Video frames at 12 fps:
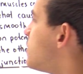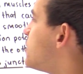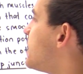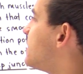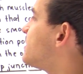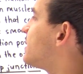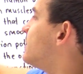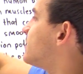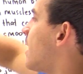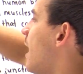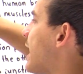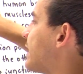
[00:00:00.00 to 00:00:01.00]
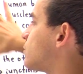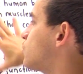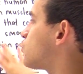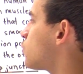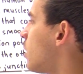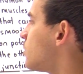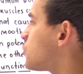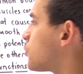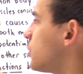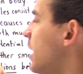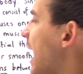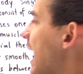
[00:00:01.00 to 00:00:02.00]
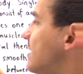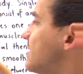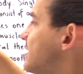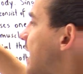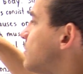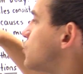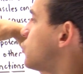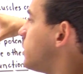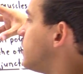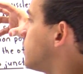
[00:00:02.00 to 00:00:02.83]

this entire structure essentially